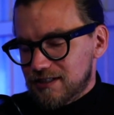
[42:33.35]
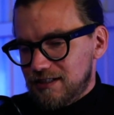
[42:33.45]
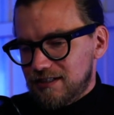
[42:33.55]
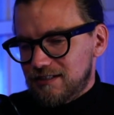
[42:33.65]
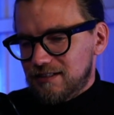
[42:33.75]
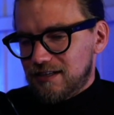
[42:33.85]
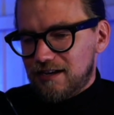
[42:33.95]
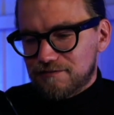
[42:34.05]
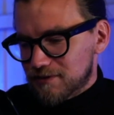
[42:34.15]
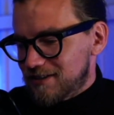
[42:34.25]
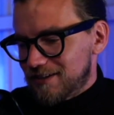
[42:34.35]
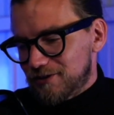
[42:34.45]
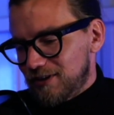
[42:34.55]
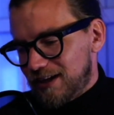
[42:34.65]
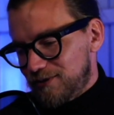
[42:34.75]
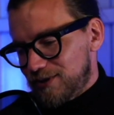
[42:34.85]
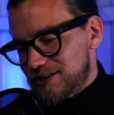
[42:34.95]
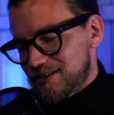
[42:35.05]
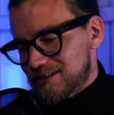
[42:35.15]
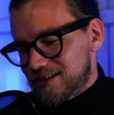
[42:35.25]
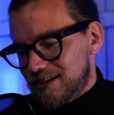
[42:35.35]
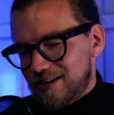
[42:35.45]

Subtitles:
in every single languages, and it